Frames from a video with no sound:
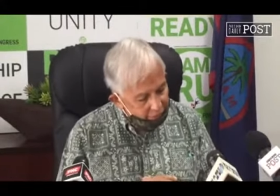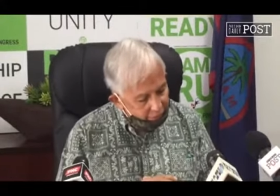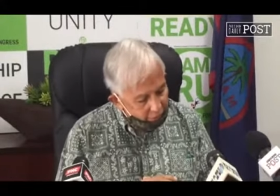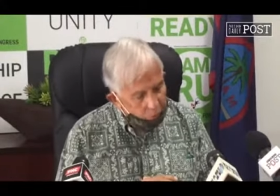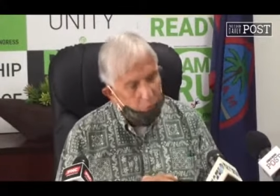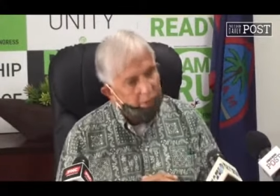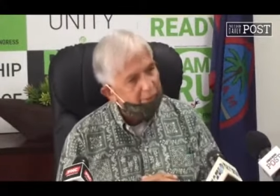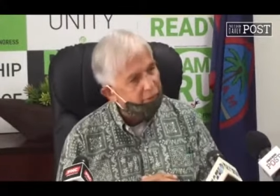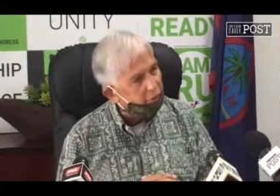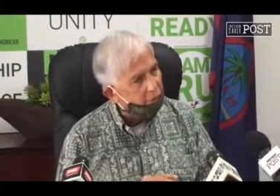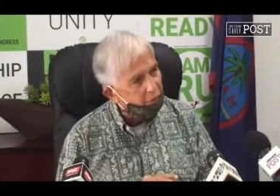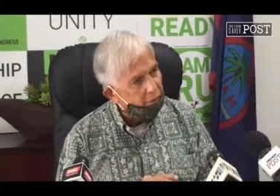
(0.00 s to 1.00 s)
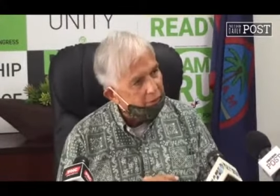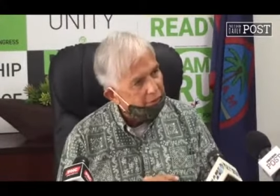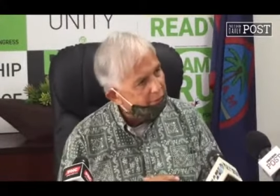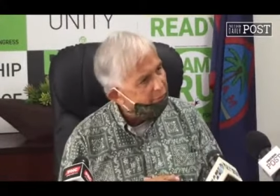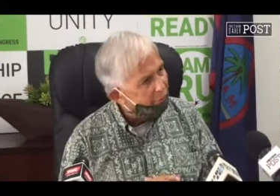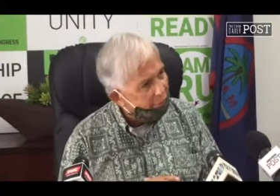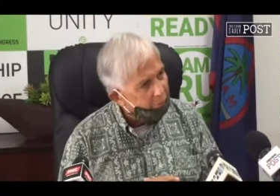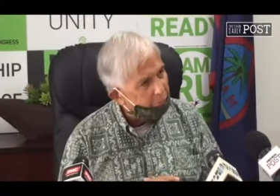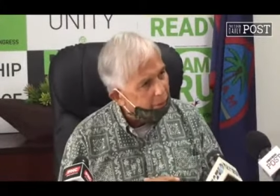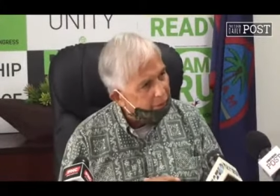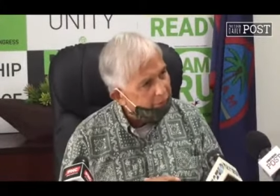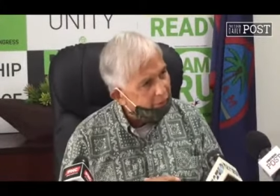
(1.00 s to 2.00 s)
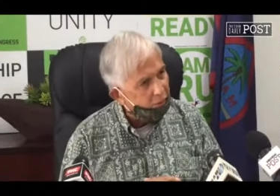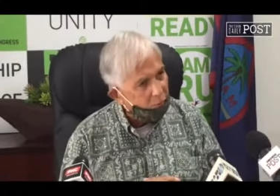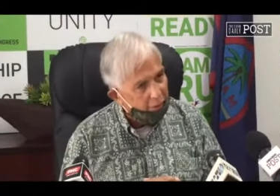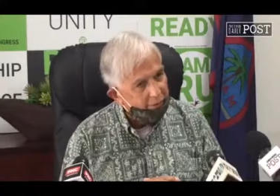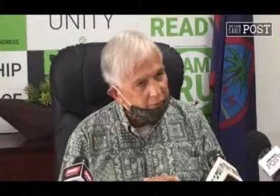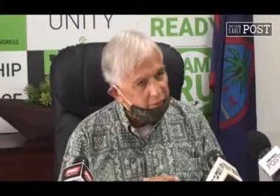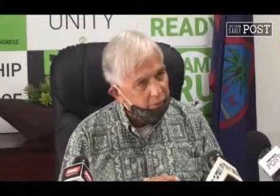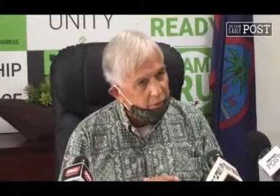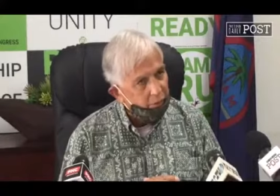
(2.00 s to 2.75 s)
the question. It's a very basic question.